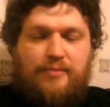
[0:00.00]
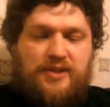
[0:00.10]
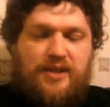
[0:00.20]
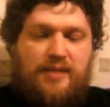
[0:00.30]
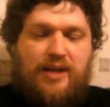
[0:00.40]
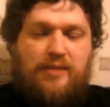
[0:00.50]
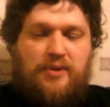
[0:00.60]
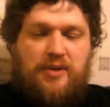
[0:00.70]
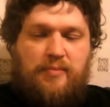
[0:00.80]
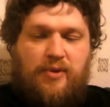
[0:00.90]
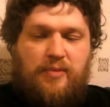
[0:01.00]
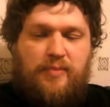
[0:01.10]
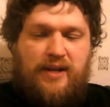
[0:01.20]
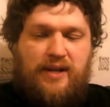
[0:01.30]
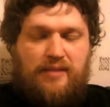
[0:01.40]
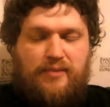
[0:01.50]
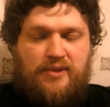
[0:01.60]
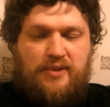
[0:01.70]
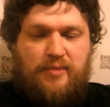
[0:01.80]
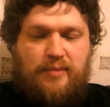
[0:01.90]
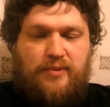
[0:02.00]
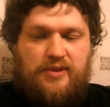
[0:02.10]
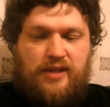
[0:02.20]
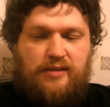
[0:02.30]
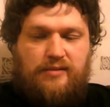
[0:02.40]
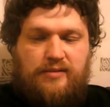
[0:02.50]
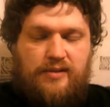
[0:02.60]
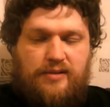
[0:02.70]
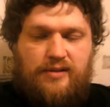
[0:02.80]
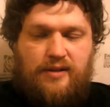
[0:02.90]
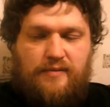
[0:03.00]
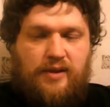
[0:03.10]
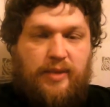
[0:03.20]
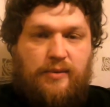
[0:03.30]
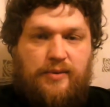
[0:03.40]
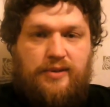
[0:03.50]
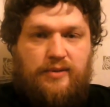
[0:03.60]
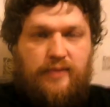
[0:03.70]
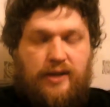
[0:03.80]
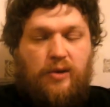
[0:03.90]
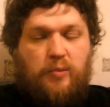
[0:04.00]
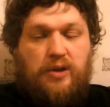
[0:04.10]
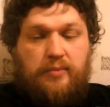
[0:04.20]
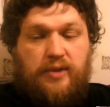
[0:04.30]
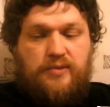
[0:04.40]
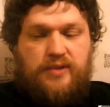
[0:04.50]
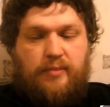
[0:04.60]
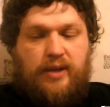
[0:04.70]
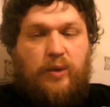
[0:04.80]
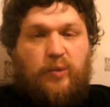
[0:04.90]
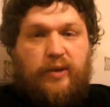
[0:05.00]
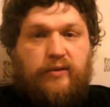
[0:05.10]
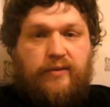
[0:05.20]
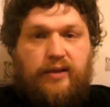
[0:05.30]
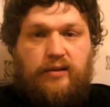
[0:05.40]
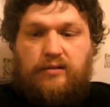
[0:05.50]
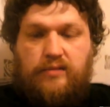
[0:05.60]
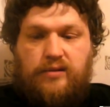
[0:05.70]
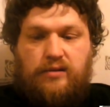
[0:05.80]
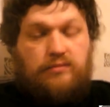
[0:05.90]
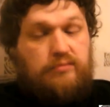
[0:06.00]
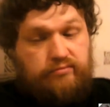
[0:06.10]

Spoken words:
my steam out by banning them on other people's channels, because I've got the power to, and I will abuse that power willfully. You